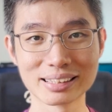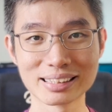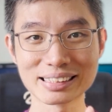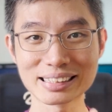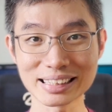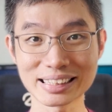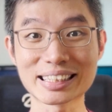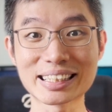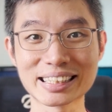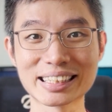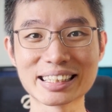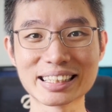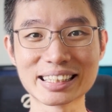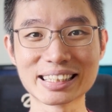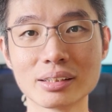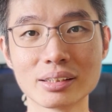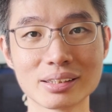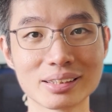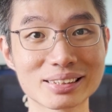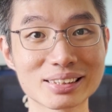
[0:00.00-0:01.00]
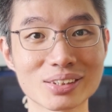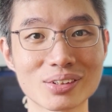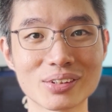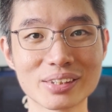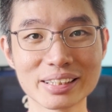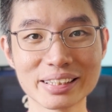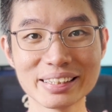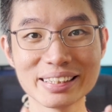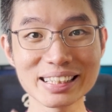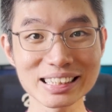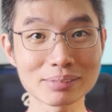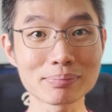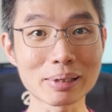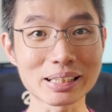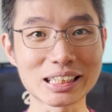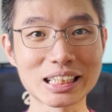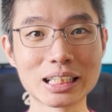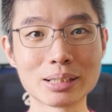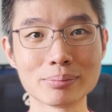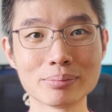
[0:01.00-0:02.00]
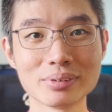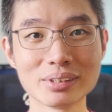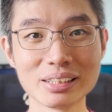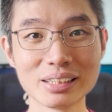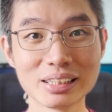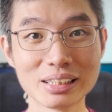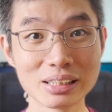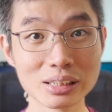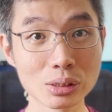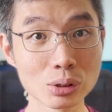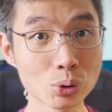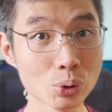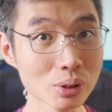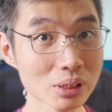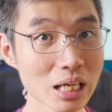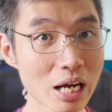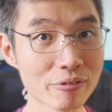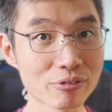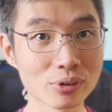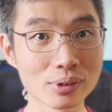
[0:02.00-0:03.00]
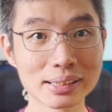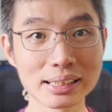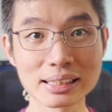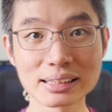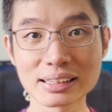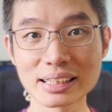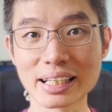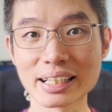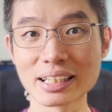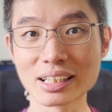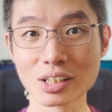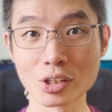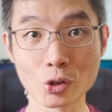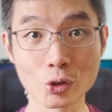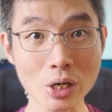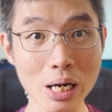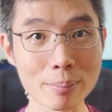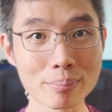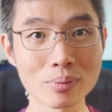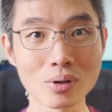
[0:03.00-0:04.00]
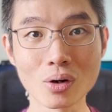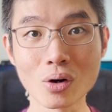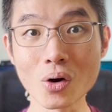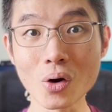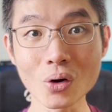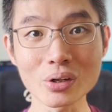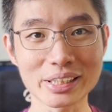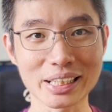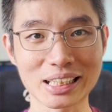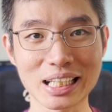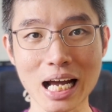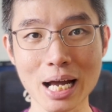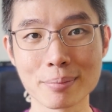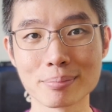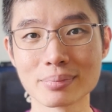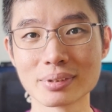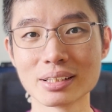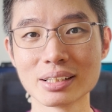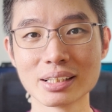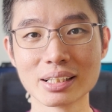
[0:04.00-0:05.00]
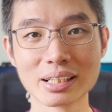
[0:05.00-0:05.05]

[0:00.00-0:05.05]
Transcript: Just kidding. So here's my tip. You don't have to just take Grab all the time.